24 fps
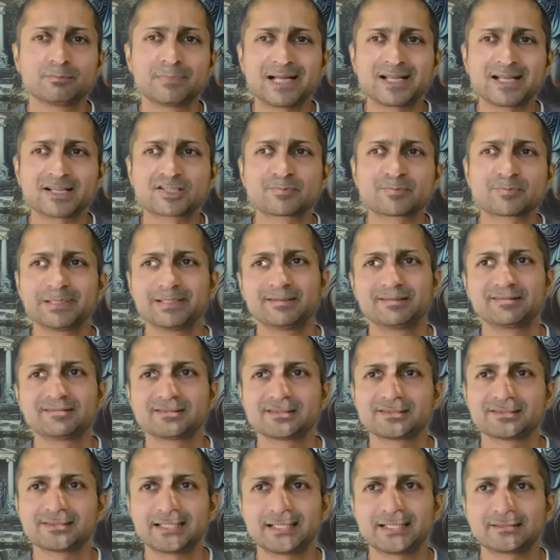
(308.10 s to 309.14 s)
my experience
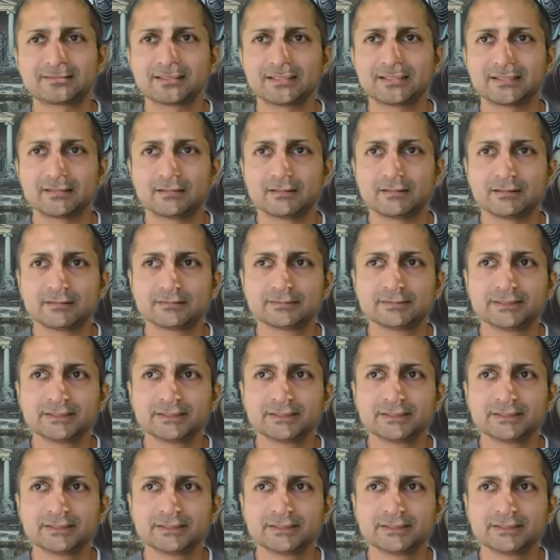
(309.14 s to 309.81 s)
is that uh,